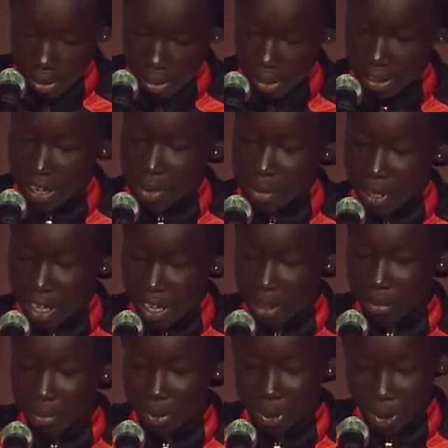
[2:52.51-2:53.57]
And I
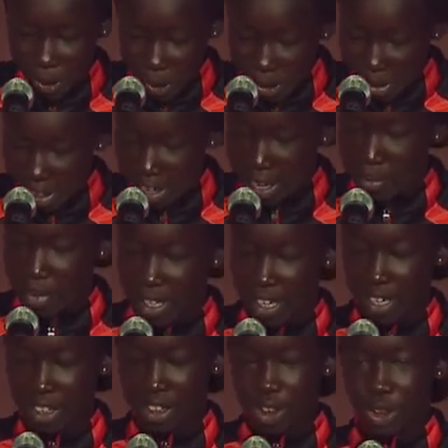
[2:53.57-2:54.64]

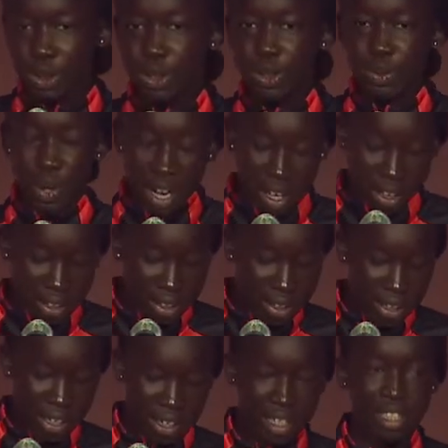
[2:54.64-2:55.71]
began doing
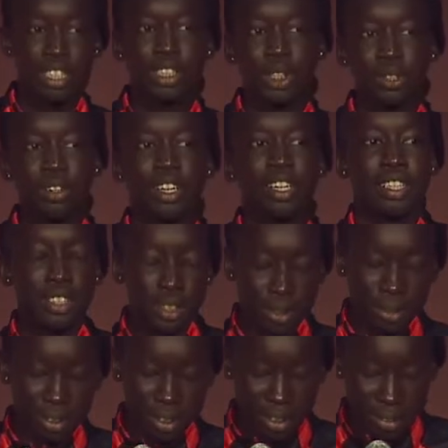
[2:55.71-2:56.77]
well and enjoying
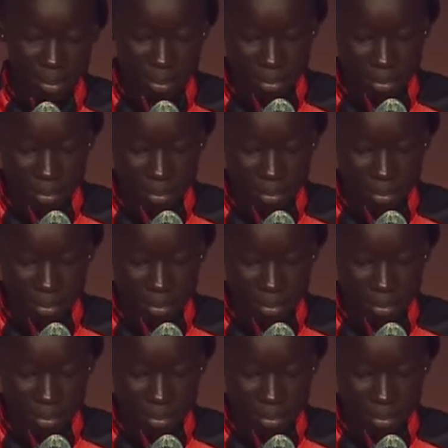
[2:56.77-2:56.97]
school.